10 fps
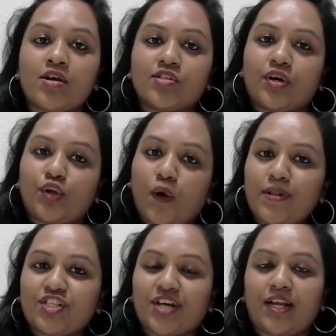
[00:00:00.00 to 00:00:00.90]
So a
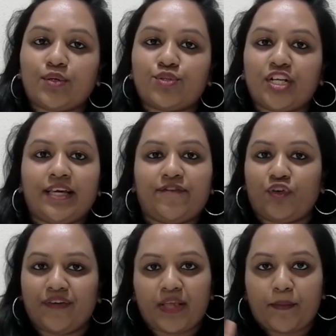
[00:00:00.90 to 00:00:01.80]
normal child, usually if
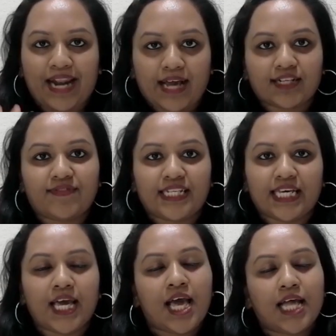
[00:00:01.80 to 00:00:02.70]
you give them an
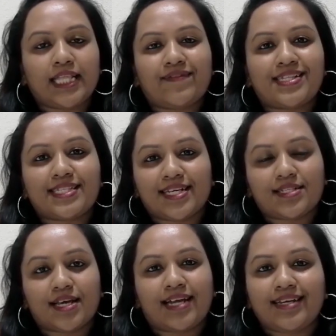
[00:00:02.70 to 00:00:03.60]
activity, they will
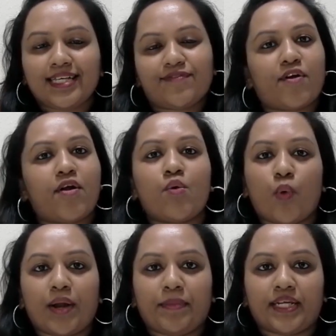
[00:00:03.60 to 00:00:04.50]
sit at least for
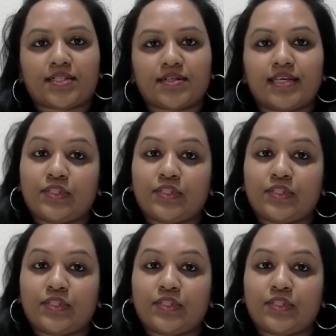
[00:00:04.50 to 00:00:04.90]
around 1 minute.